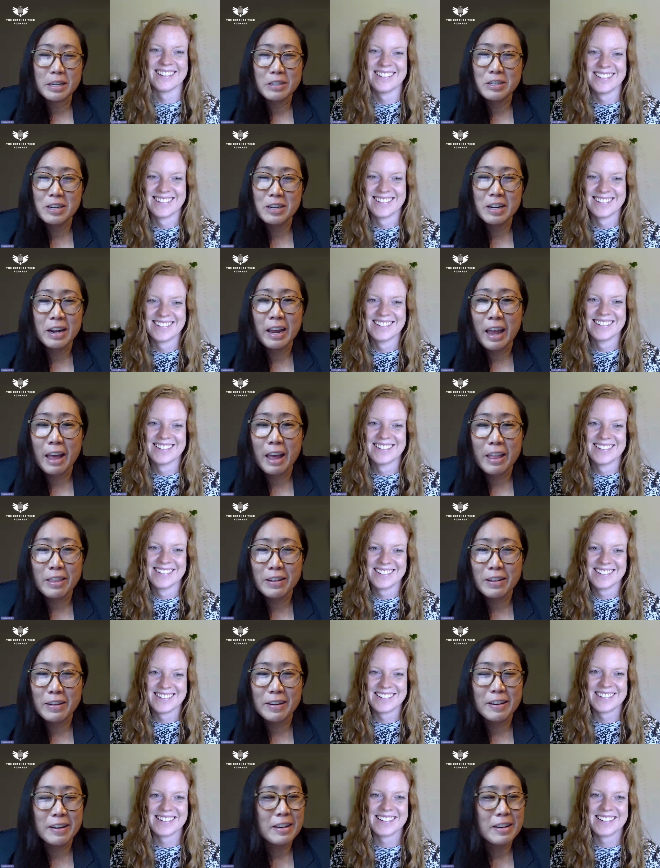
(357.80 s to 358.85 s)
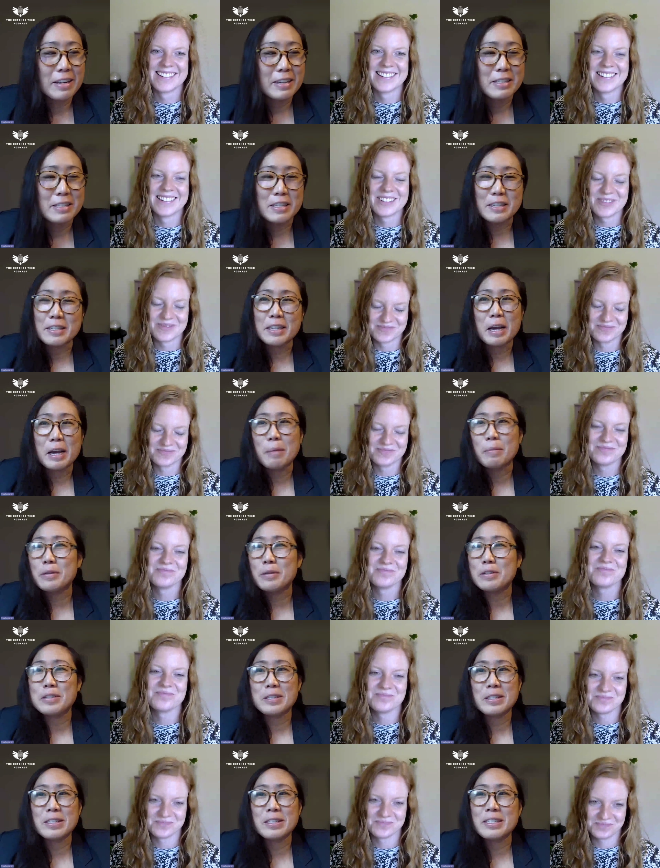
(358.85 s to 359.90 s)
Speaker 1: nation together to
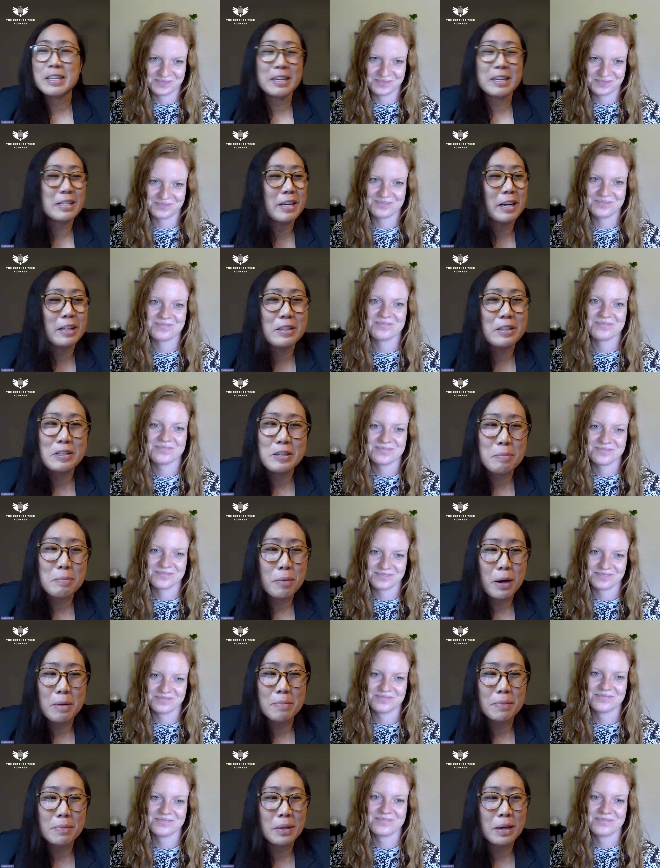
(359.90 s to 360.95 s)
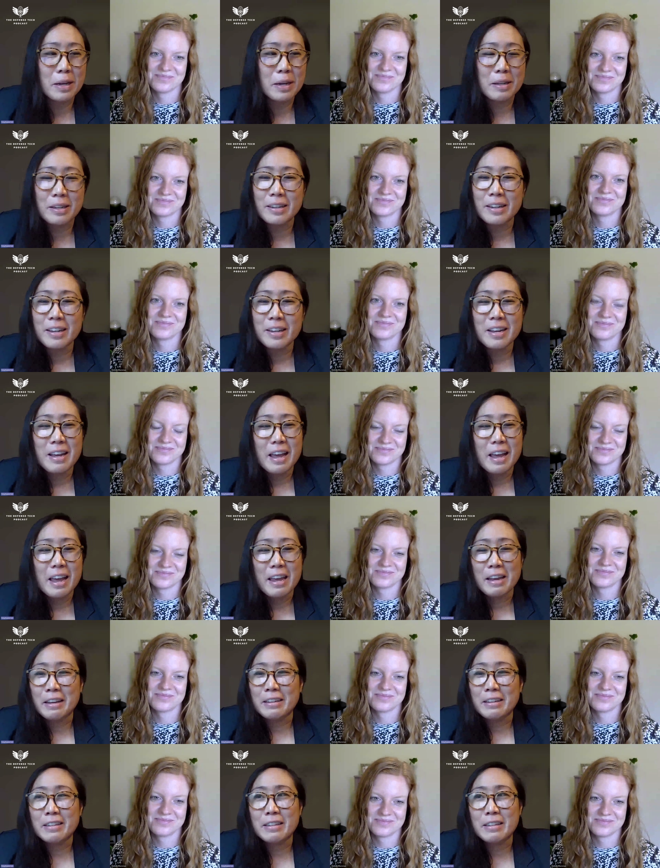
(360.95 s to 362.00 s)
establish this technology pipeline
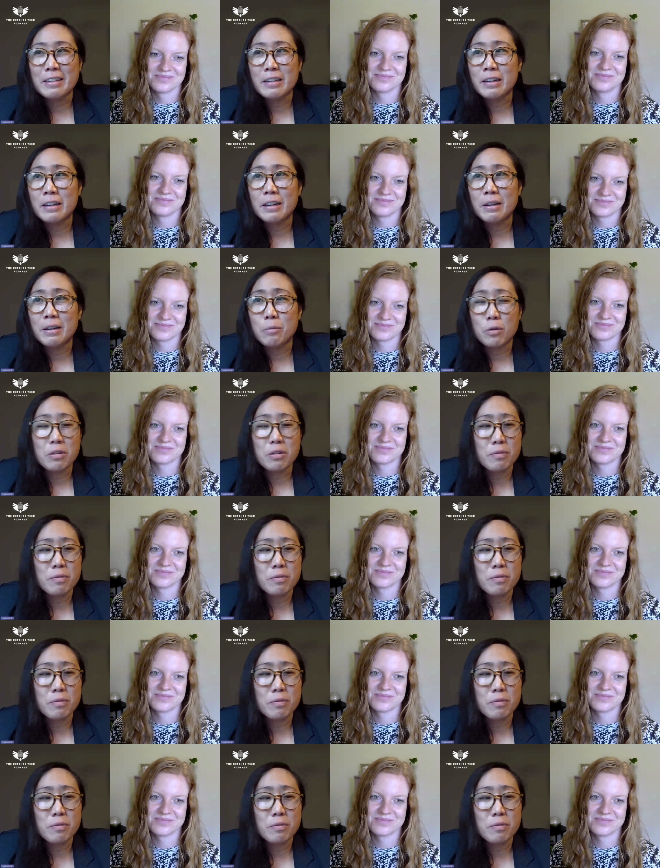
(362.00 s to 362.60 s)
and uh,